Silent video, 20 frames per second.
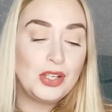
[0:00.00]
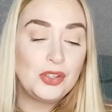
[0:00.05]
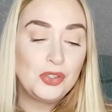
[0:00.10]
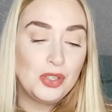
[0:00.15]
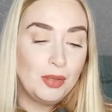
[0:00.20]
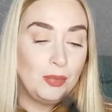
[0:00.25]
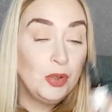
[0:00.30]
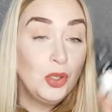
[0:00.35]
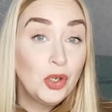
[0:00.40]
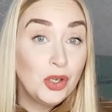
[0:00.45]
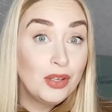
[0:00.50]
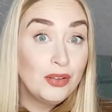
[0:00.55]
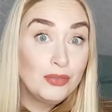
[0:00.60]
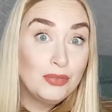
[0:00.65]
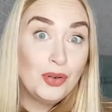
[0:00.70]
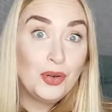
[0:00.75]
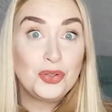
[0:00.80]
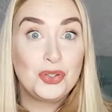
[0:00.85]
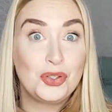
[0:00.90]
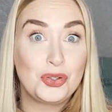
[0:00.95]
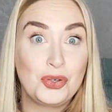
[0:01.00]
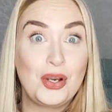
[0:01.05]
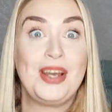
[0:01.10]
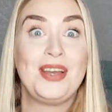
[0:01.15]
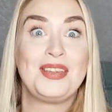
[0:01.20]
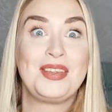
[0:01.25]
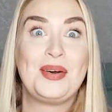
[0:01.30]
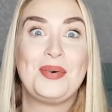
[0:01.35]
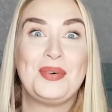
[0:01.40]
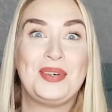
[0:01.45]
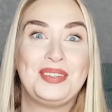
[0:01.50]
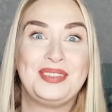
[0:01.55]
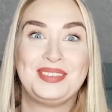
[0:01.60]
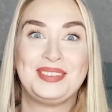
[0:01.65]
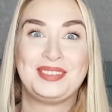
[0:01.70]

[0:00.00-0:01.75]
so I'm looking forward to trying that one.